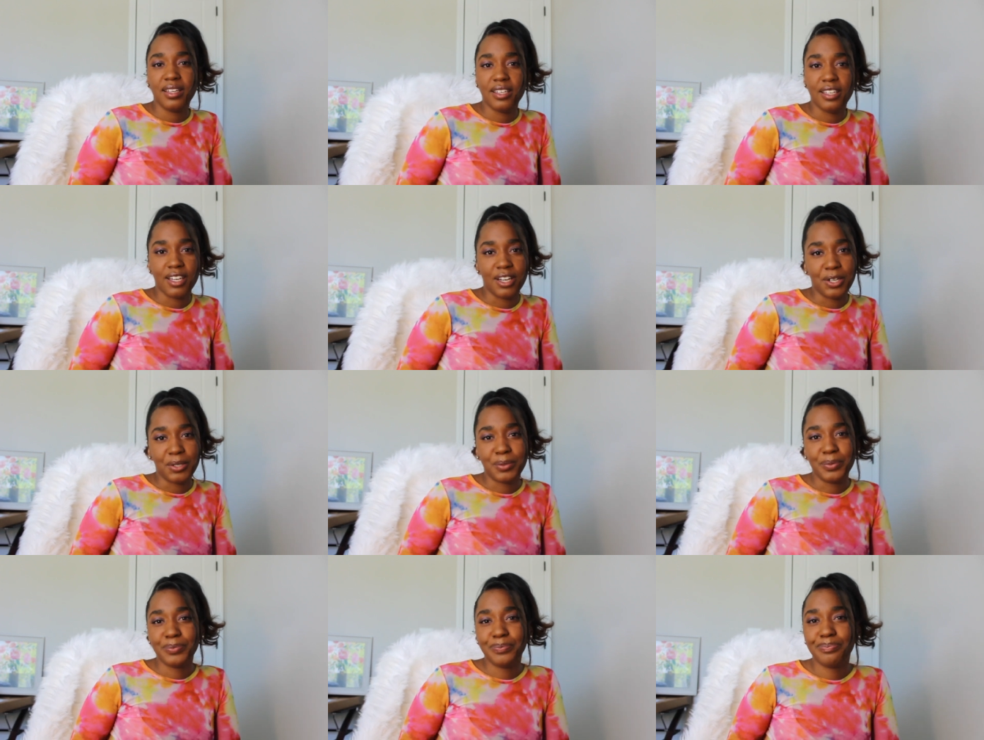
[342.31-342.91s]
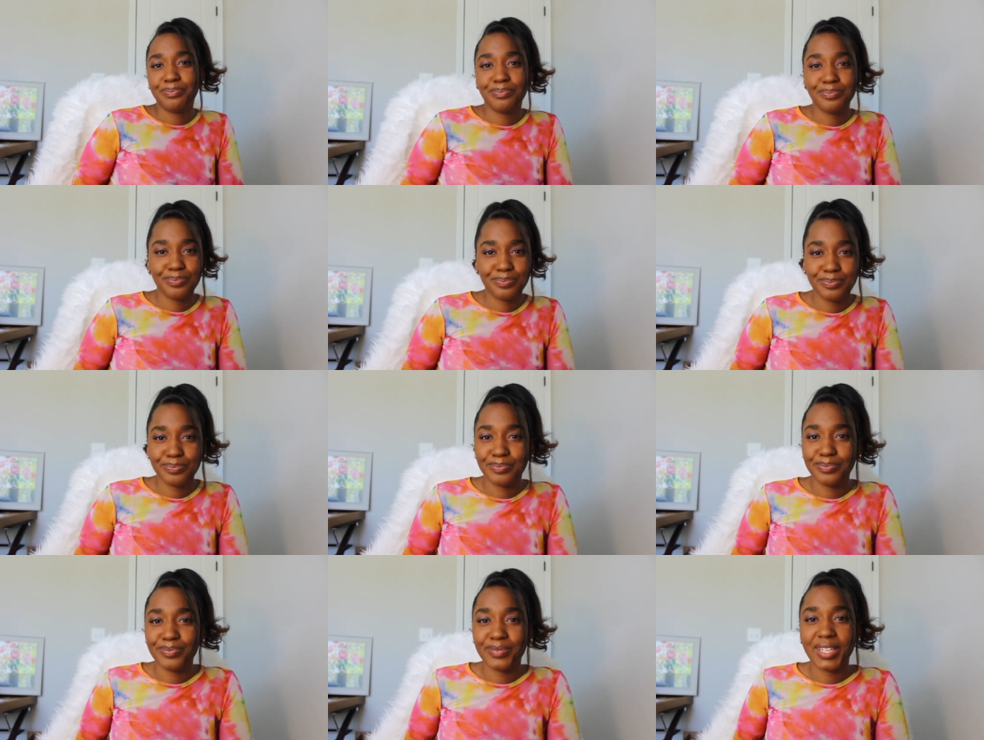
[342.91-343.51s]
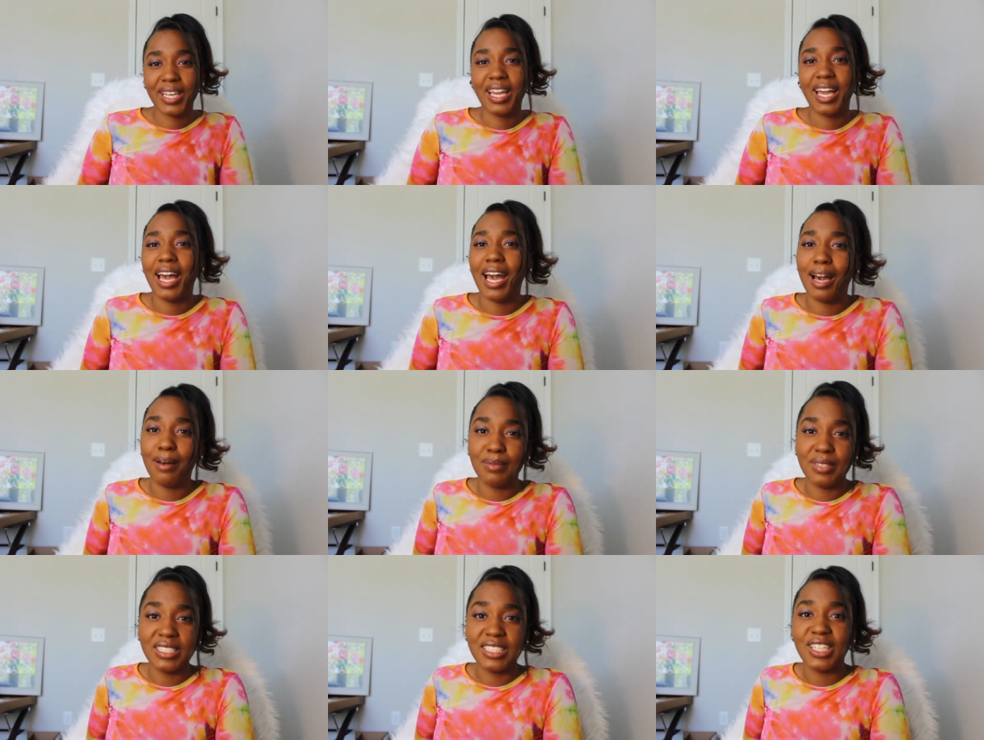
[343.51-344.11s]
yo,
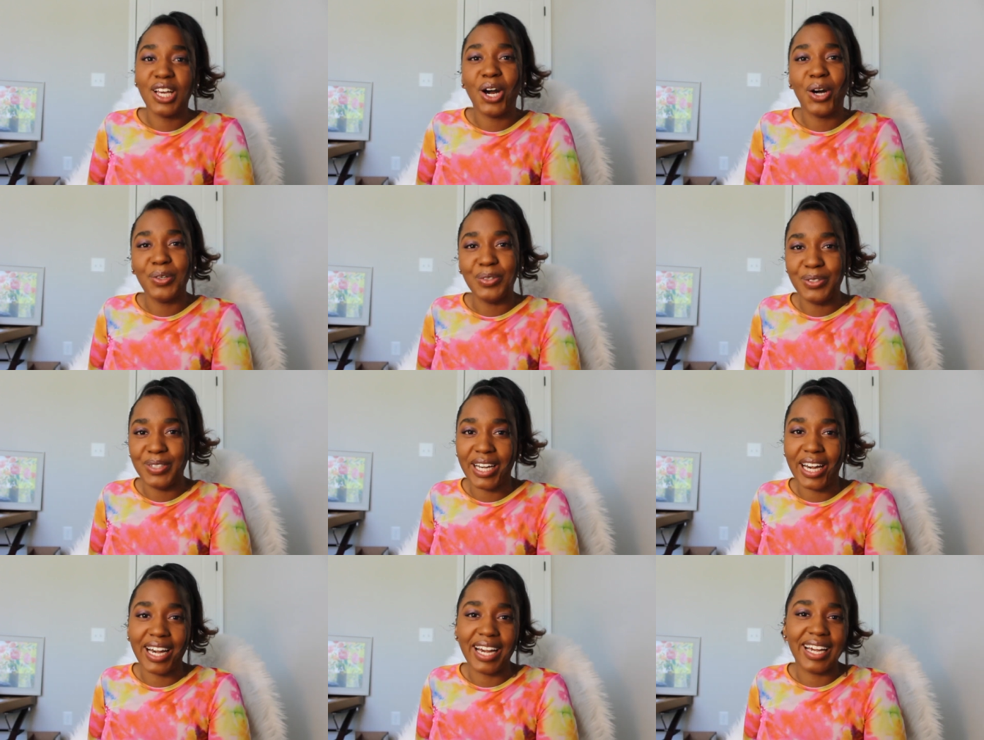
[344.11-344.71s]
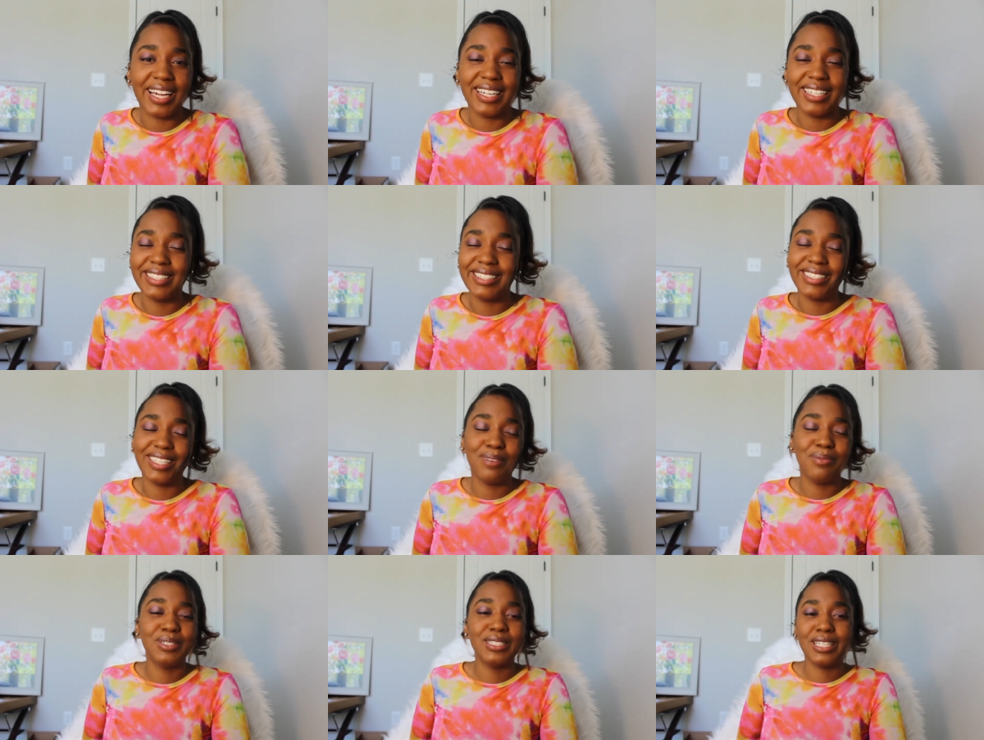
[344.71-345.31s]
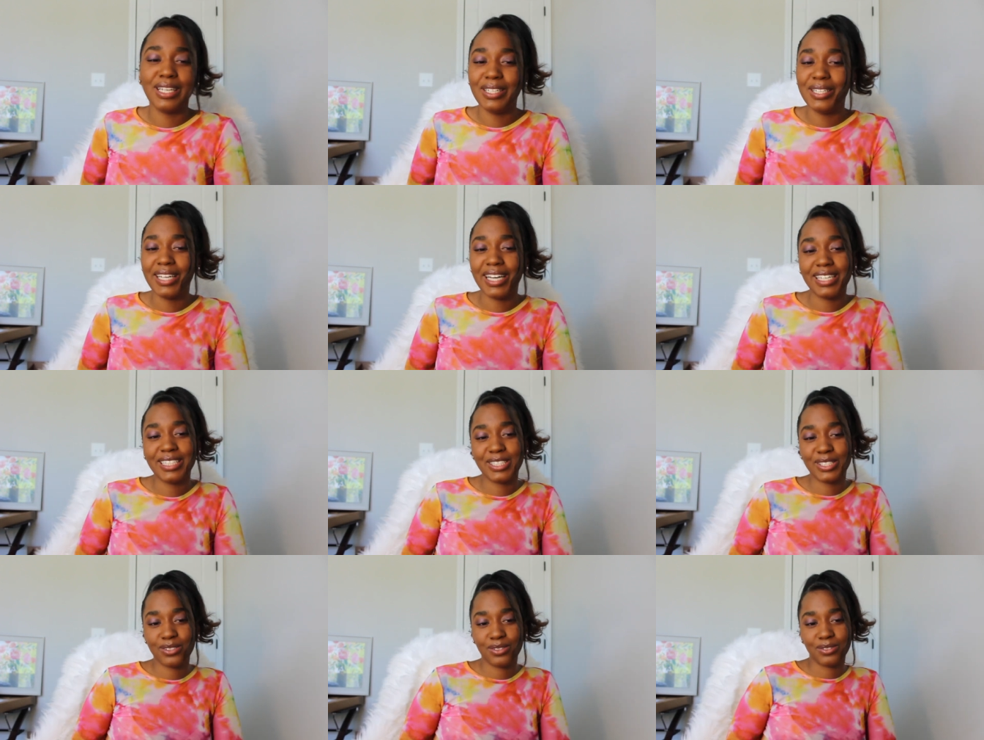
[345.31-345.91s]
I'm gonna tell you guys. I'm gonna tell you
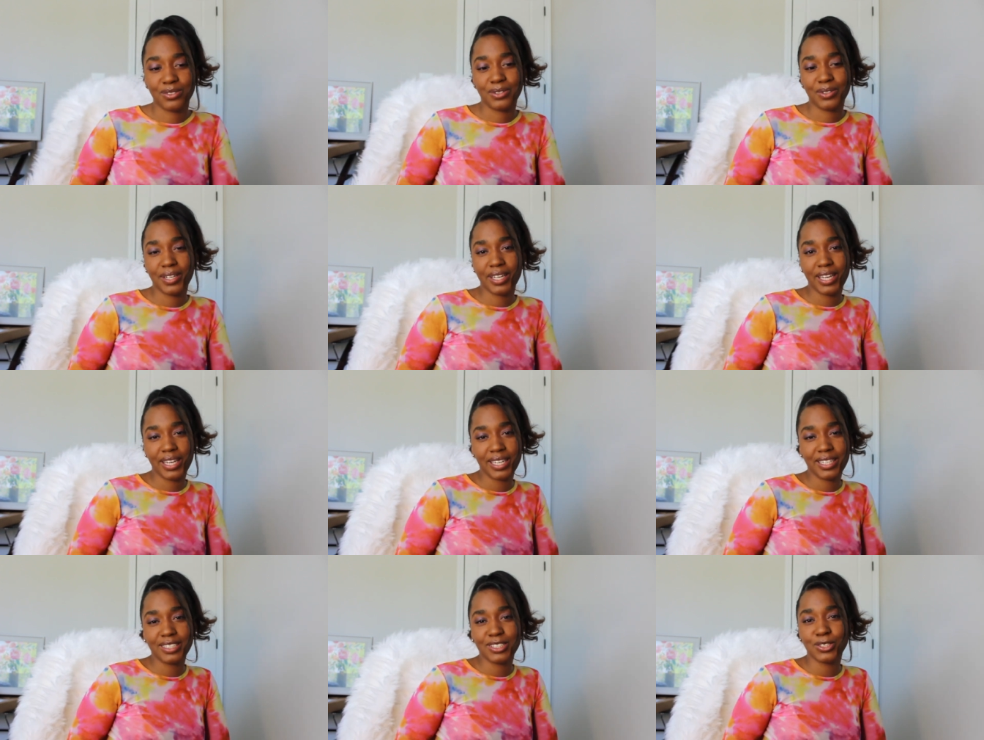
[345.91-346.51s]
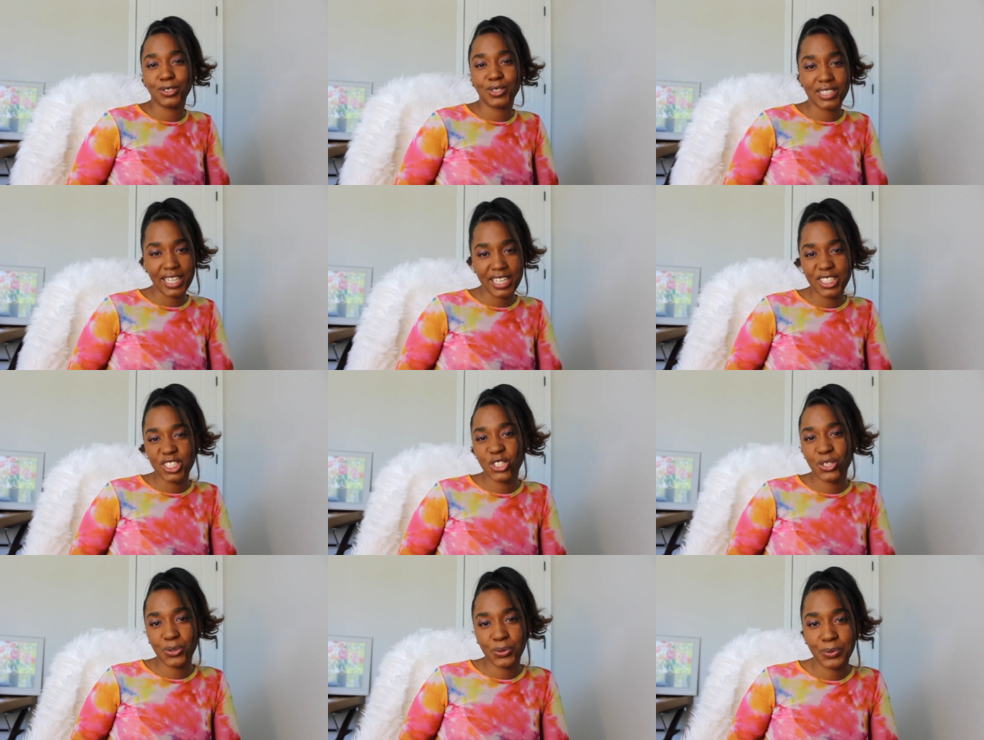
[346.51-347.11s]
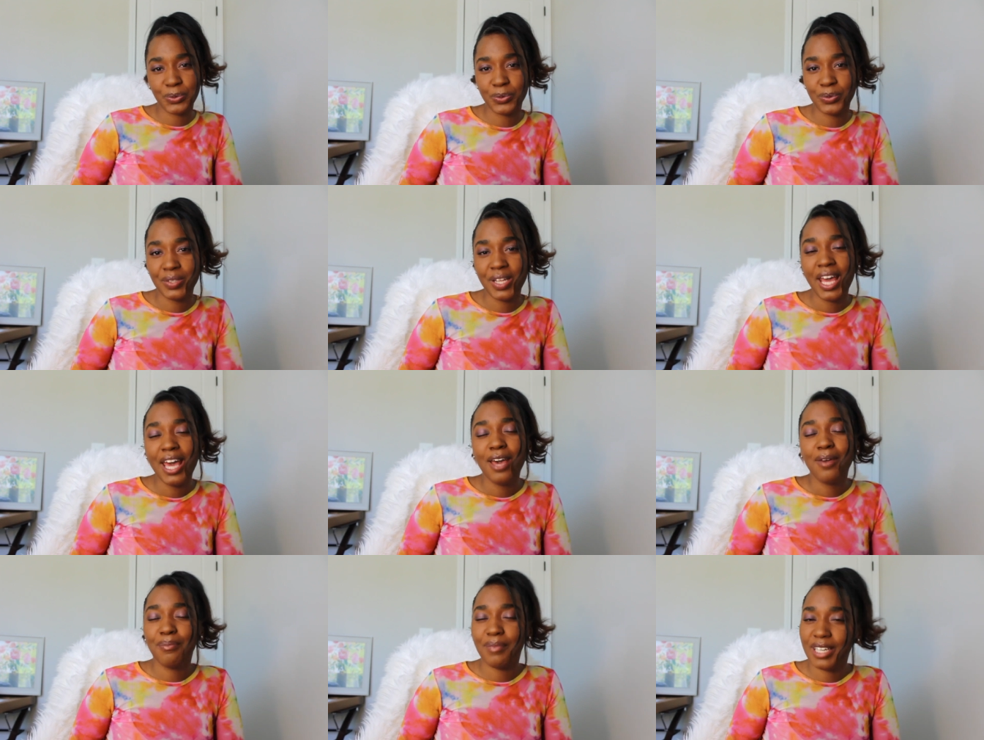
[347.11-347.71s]
guys soon, okay? So stay tuned.
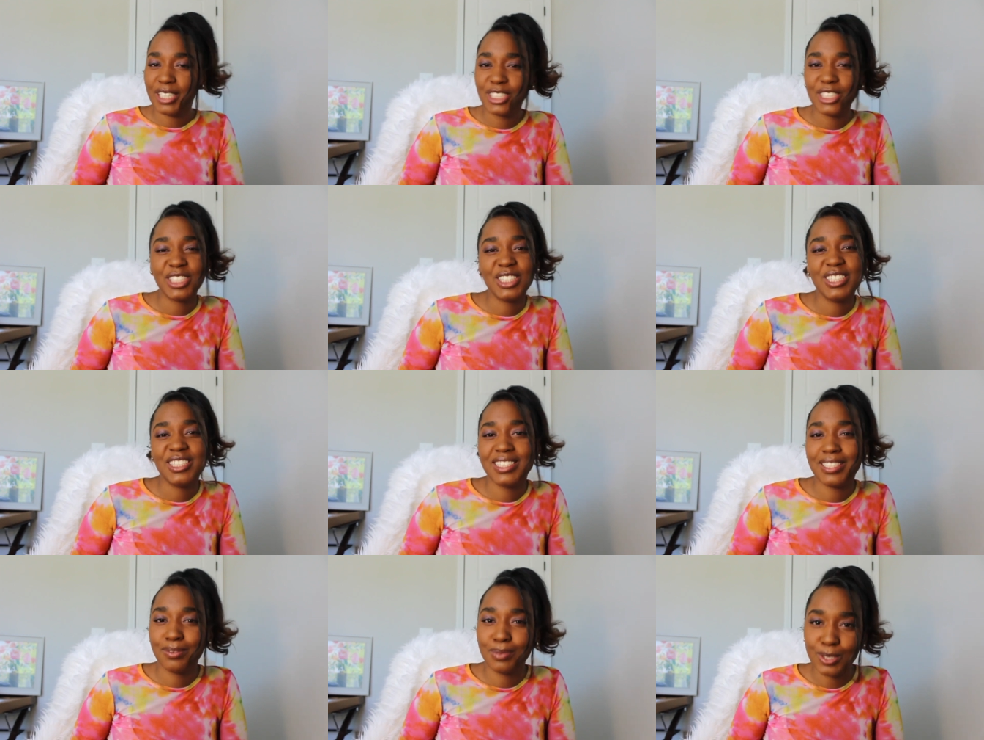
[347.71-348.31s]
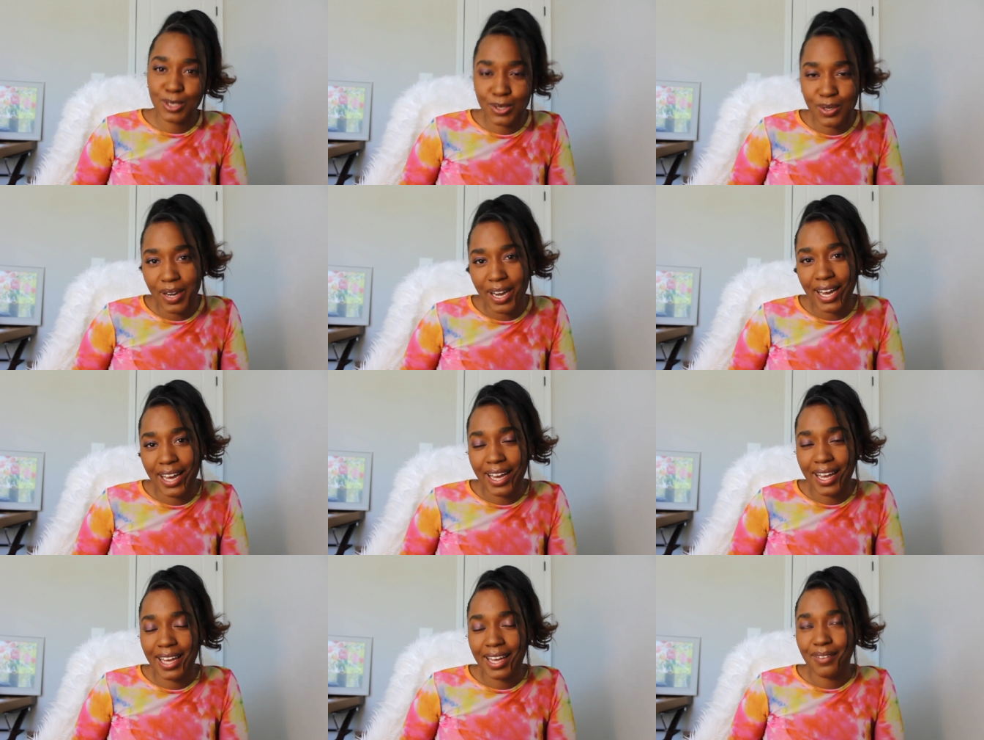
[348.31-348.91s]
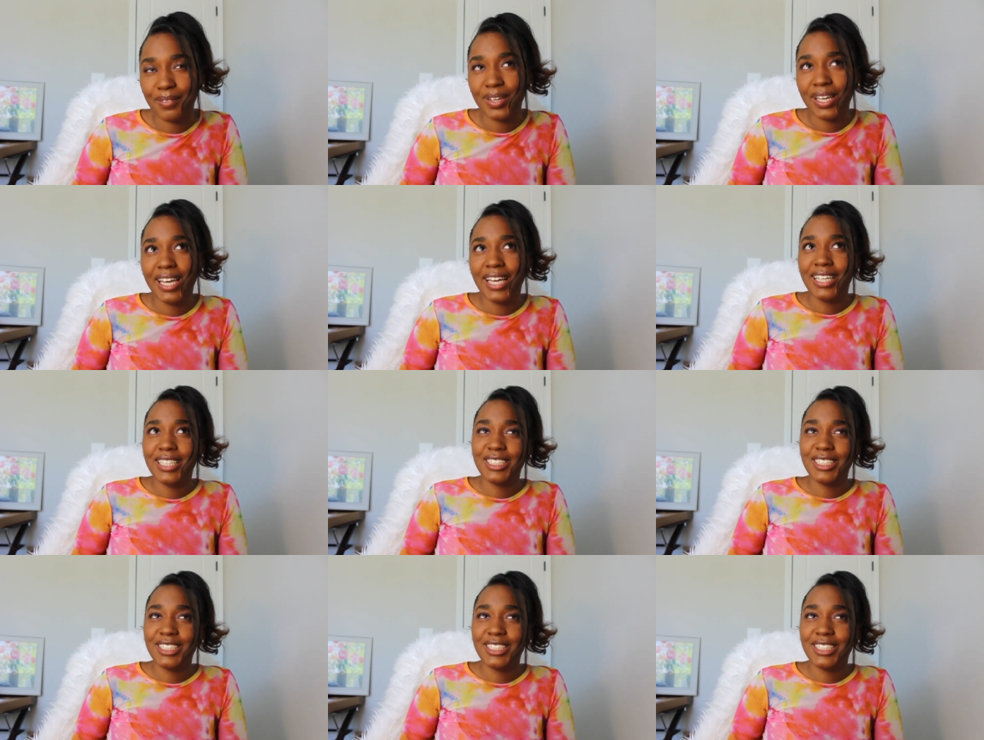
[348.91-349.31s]
Make sure you subscribe.